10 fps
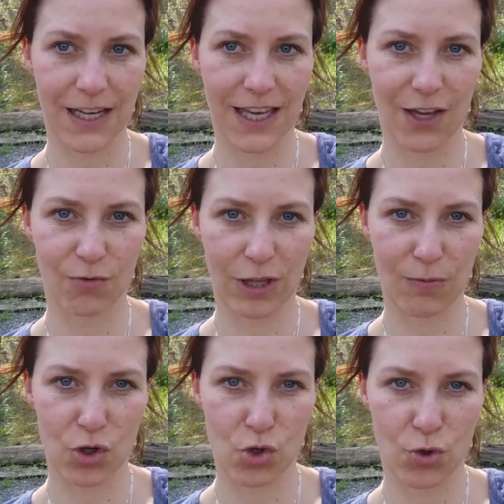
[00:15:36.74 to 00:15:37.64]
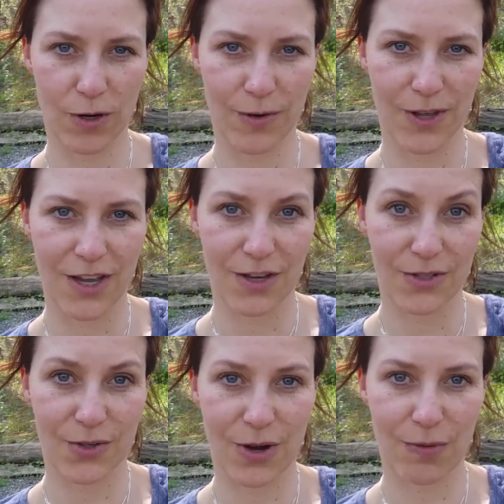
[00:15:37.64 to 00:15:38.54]
I can't really be sure.
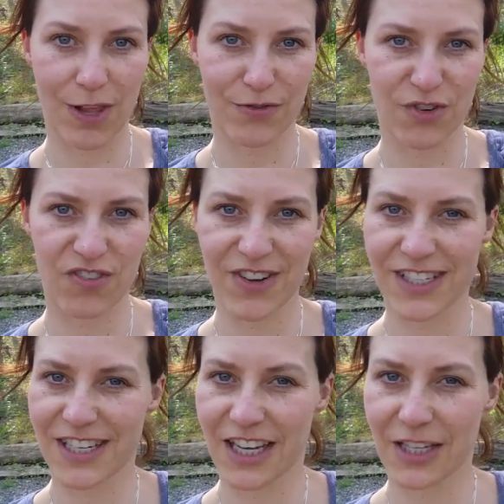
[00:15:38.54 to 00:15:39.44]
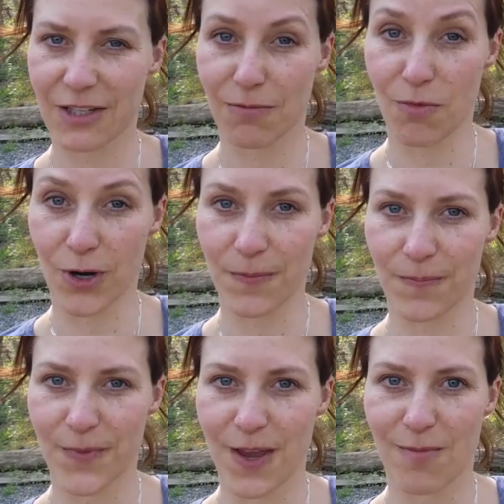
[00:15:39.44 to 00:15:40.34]
So I will have to investigate some more.
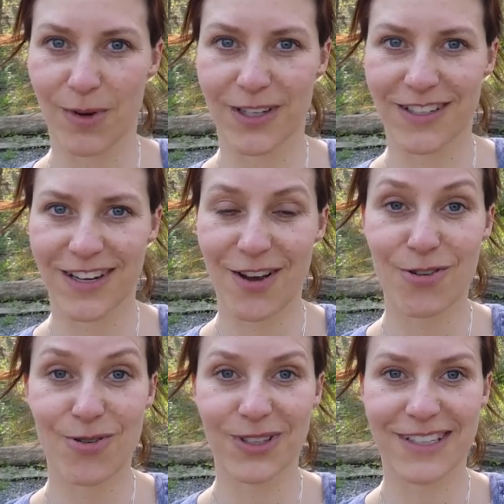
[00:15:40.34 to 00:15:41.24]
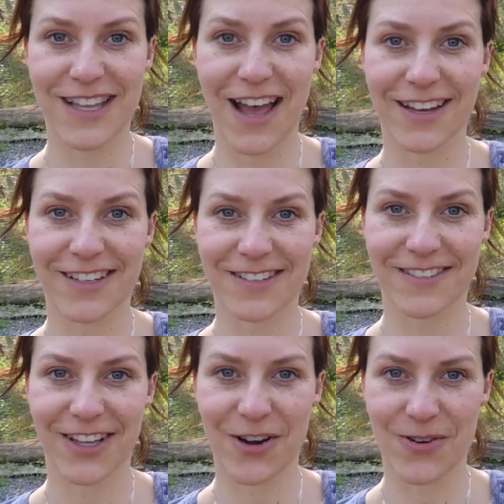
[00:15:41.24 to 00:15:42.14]
But how cool is that,
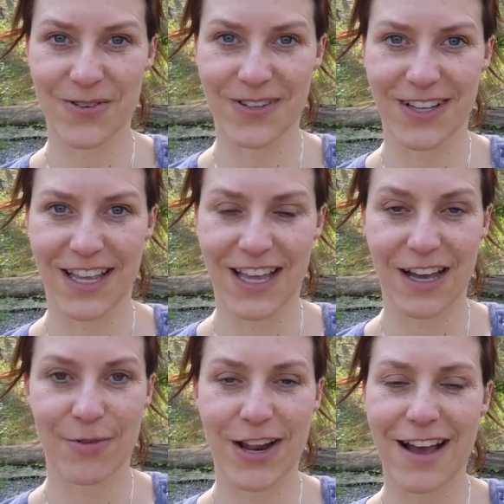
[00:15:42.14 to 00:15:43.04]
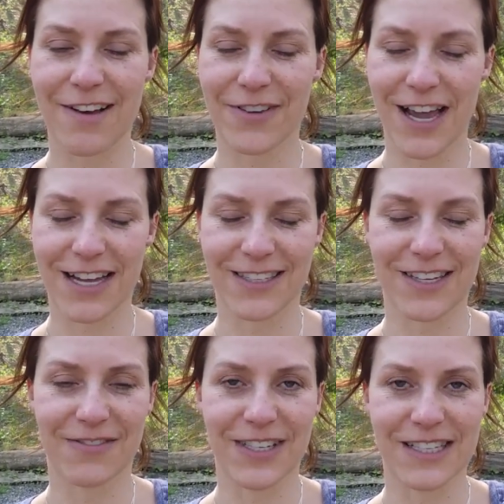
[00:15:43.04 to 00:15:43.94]
you know? I mean, I have
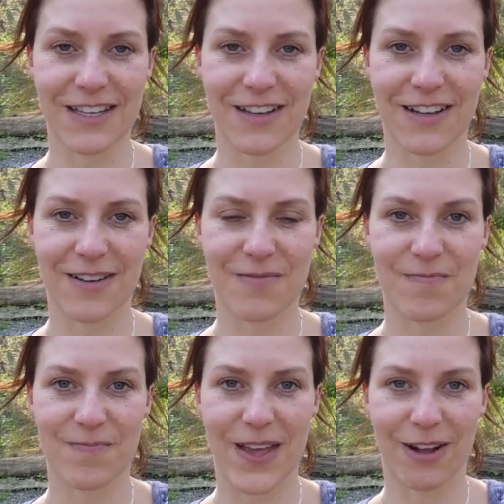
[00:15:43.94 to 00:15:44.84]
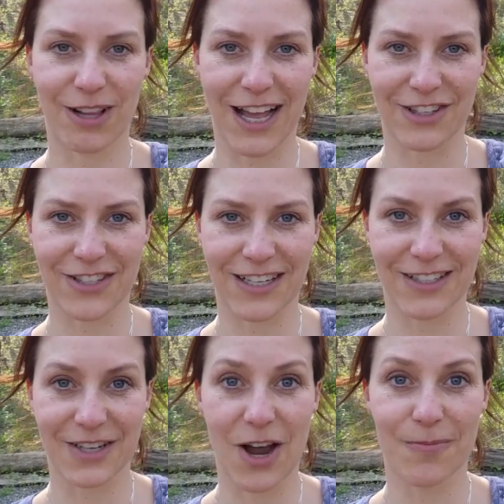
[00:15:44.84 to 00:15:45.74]
cats, obviously. Owl Cat
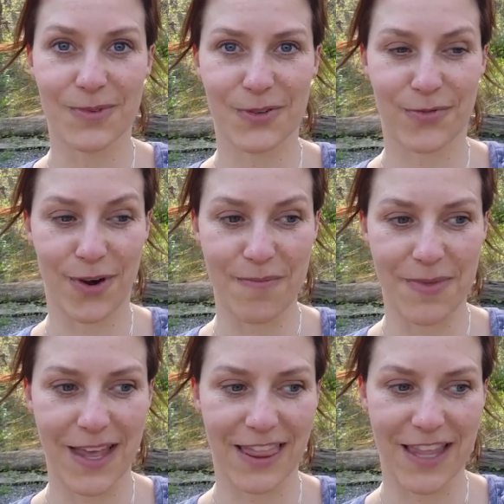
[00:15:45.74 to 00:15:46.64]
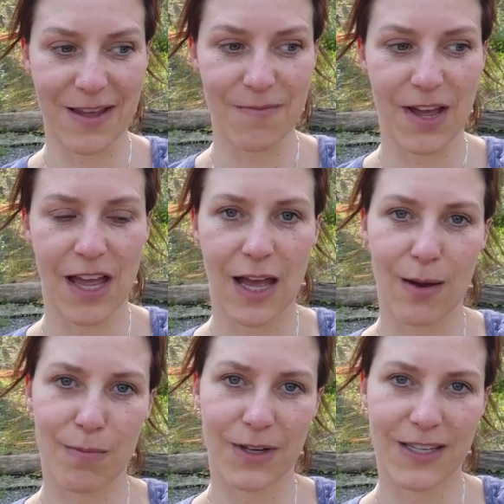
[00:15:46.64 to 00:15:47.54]
Designs comes from that name,
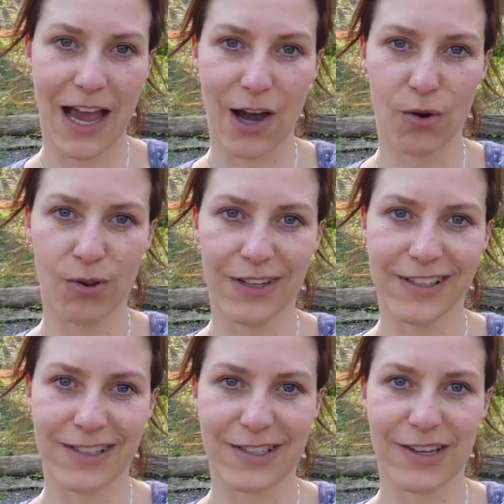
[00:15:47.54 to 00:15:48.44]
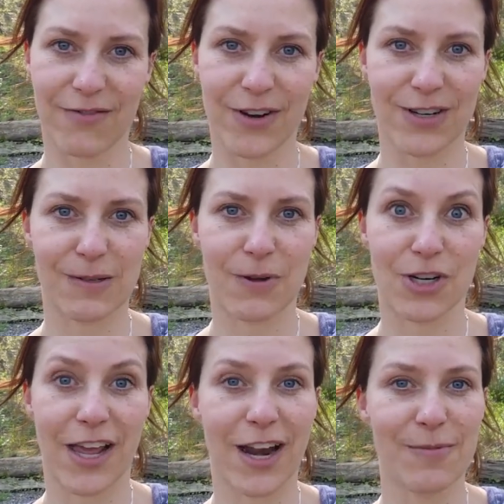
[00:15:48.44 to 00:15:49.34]
but the owl is a very
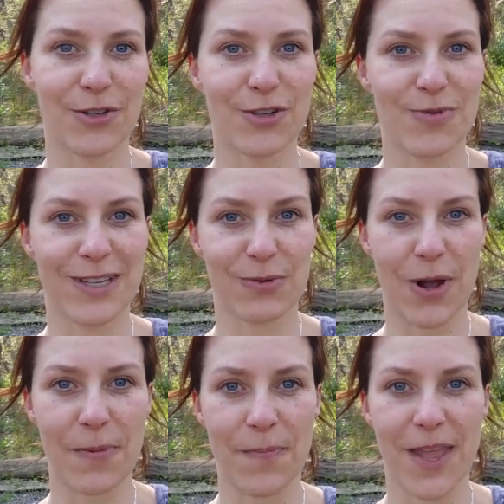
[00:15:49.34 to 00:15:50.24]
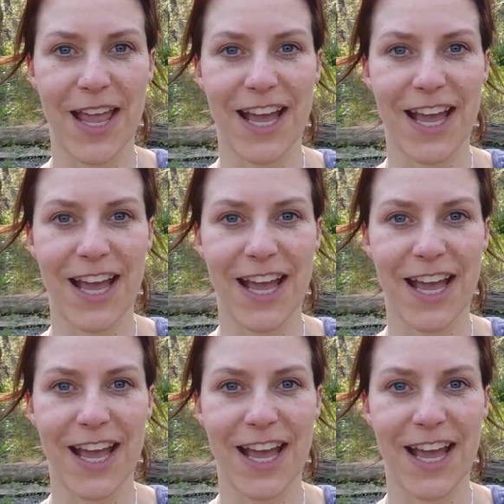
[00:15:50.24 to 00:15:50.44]
special animal to me as well.